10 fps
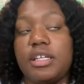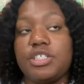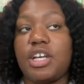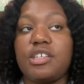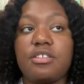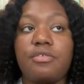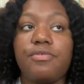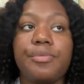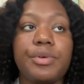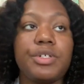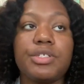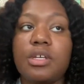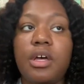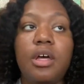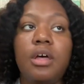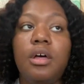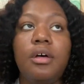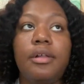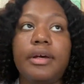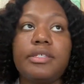y'all stuff from, because
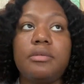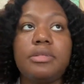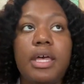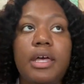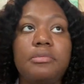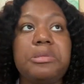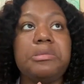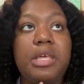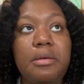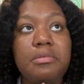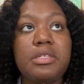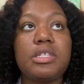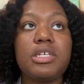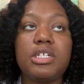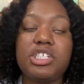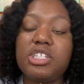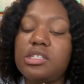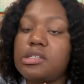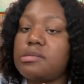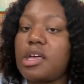like sometimes it's a good cheat,
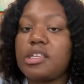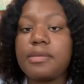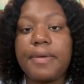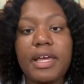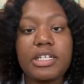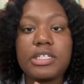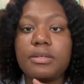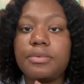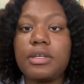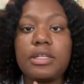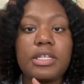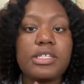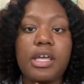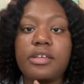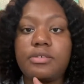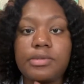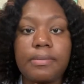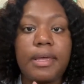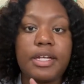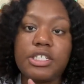sometimes a bad cheat, but in this case it was a
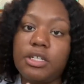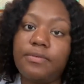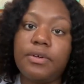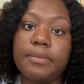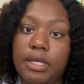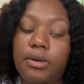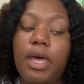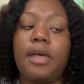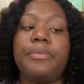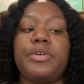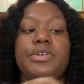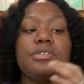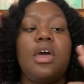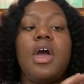bad cheat for me, okay? Because